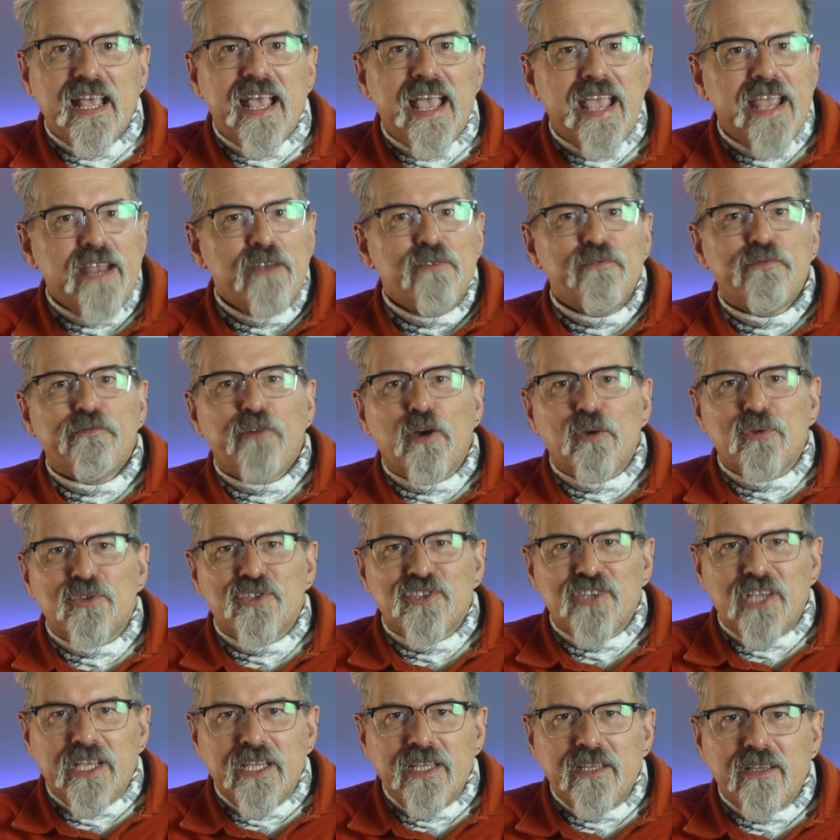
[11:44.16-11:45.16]

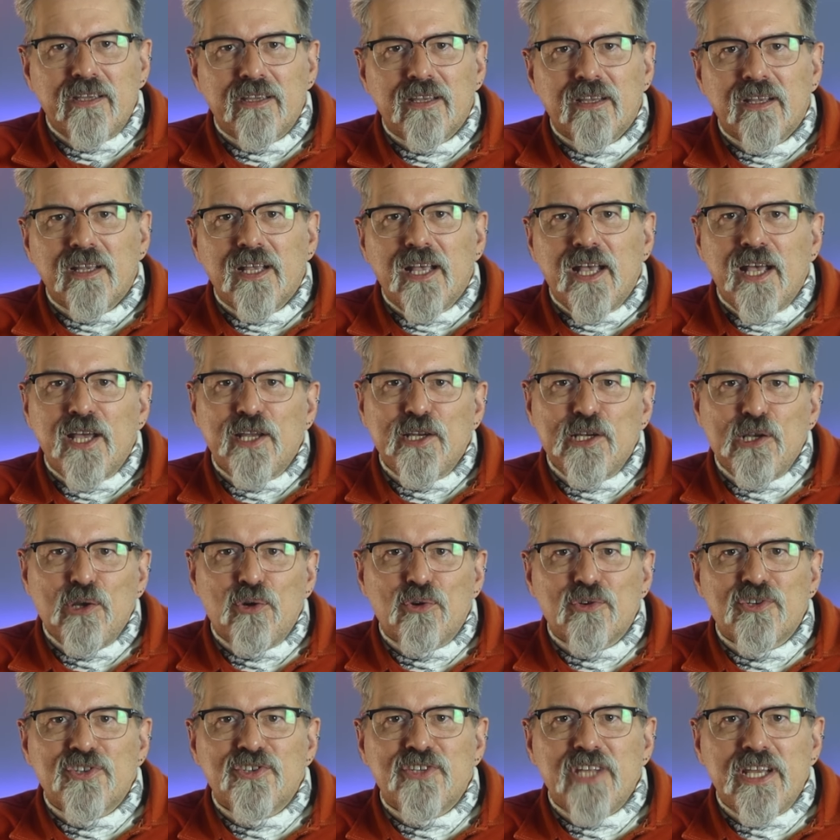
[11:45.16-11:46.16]
InfoSeek had
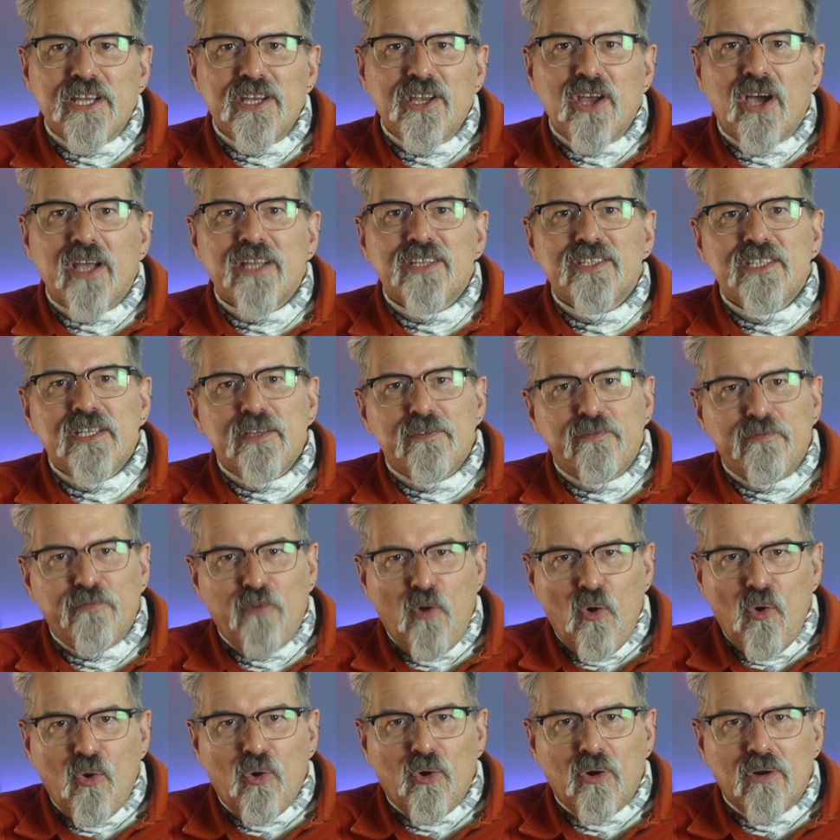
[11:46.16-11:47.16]
launched in
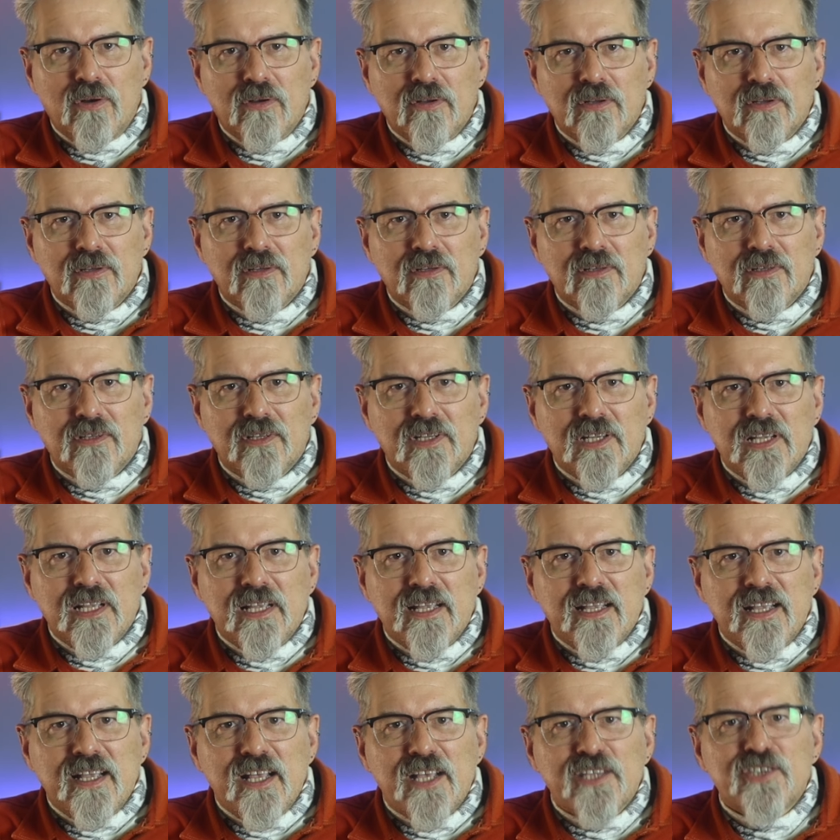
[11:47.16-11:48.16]
'94.
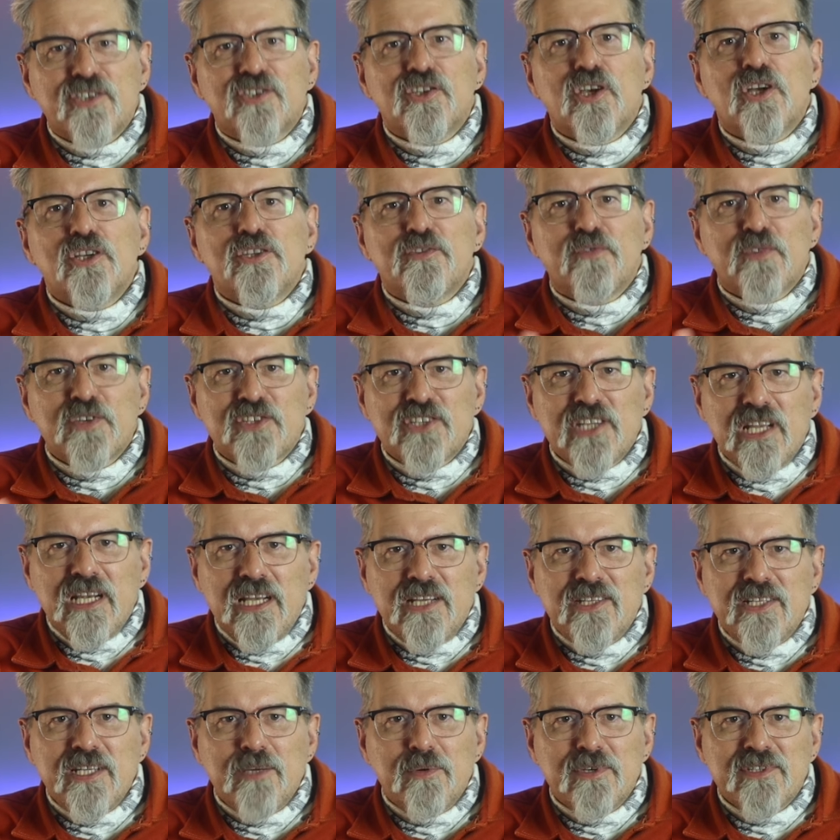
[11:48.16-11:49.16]
A search
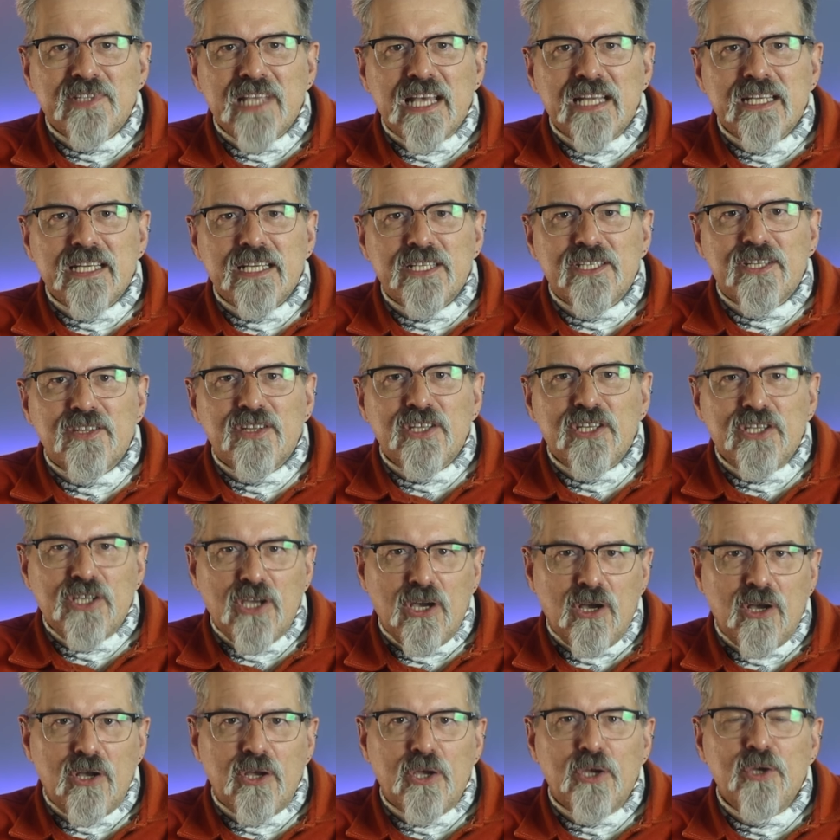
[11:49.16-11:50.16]
facility was added to the
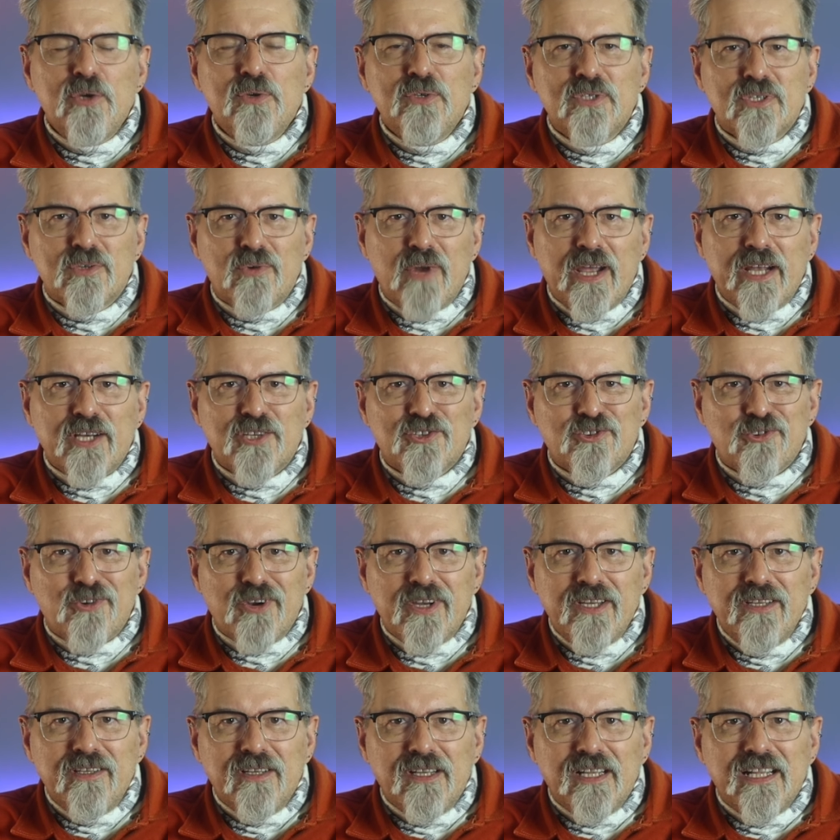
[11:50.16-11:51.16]
Yahoo
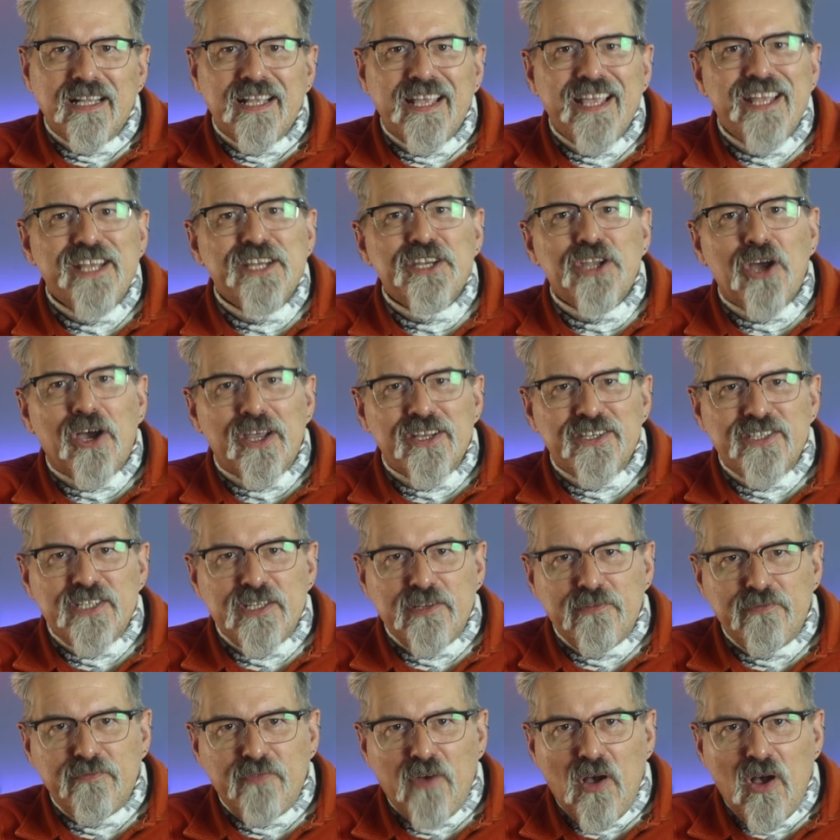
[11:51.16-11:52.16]
directory in
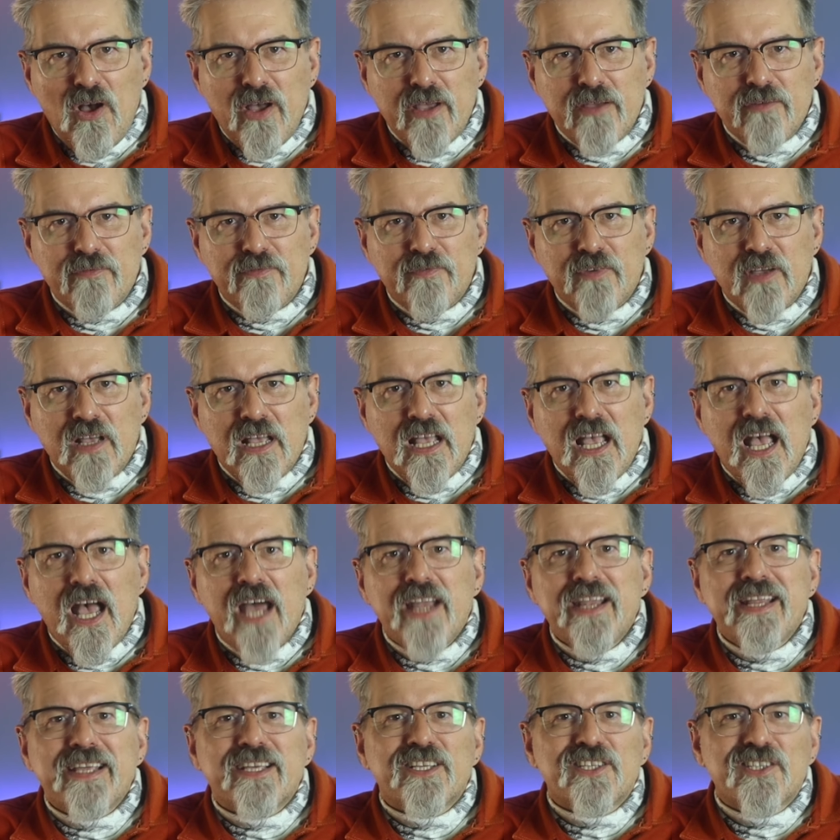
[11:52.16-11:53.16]
'95,
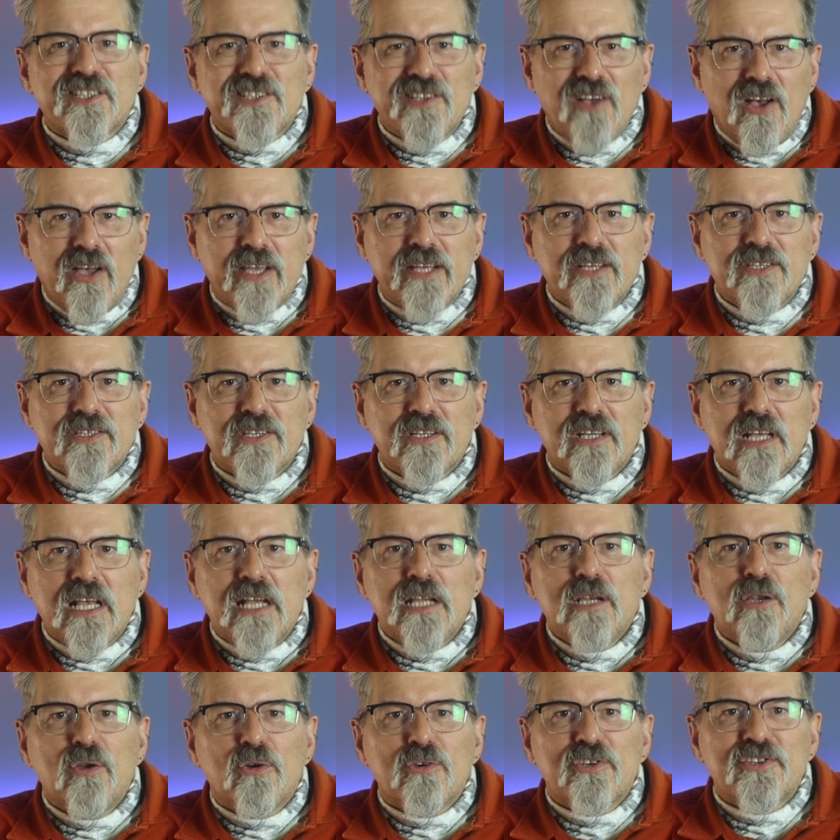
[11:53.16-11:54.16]
and Excite
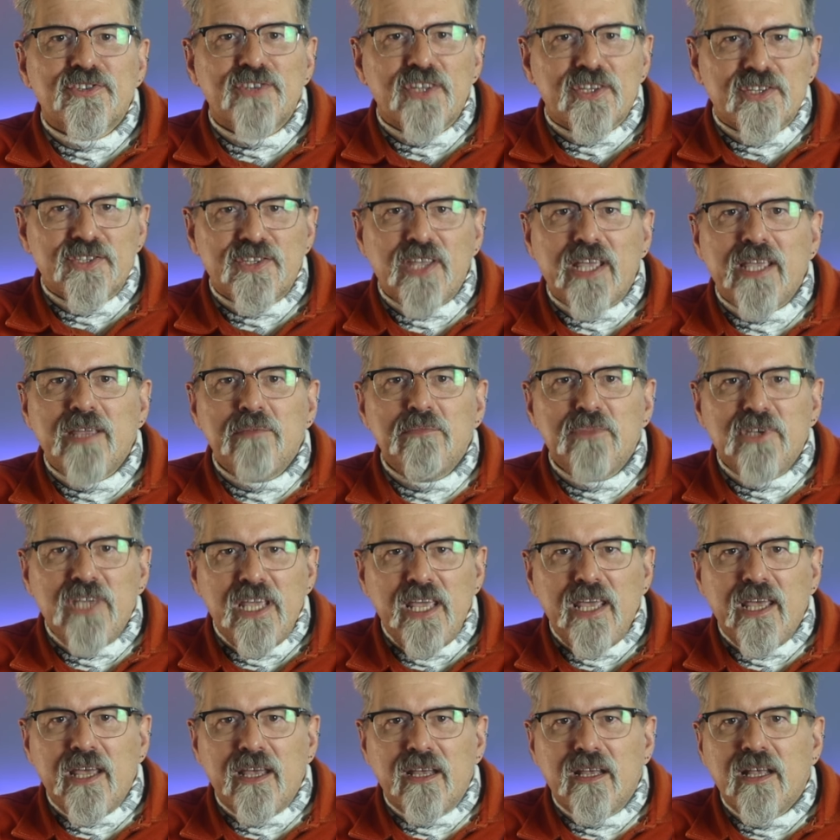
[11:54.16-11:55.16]
launched the same
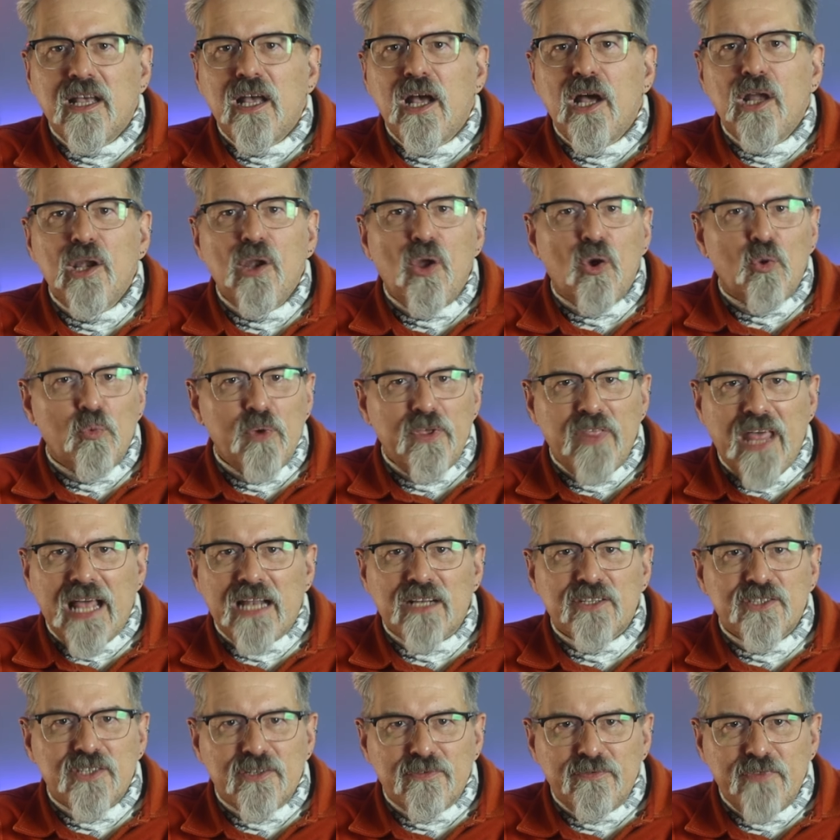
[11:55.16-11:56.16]
year along with
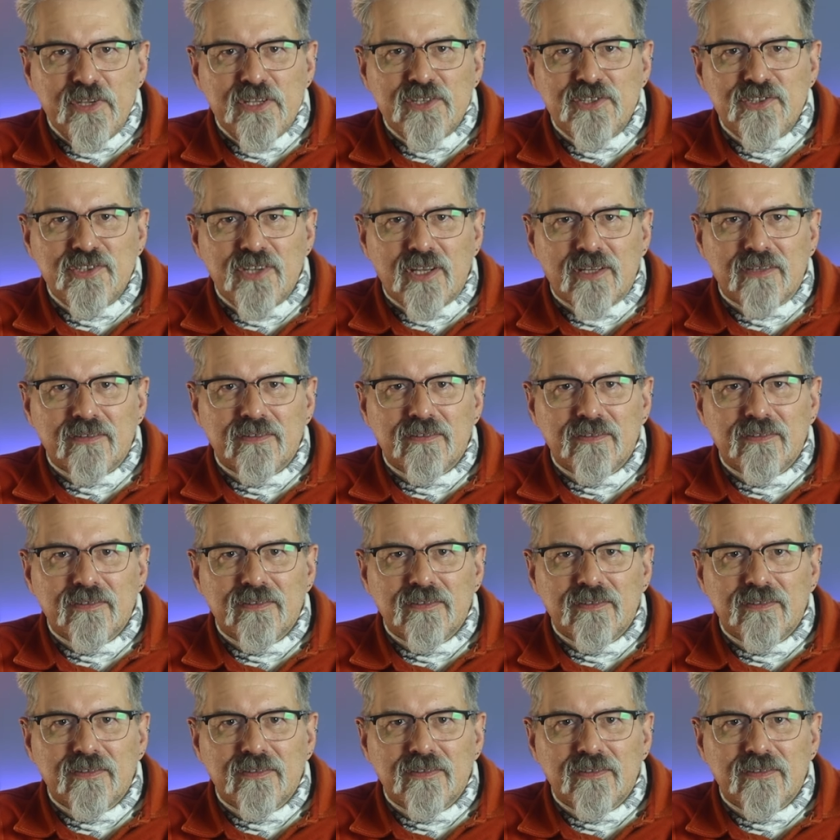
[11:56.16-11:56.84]
Alta Vista.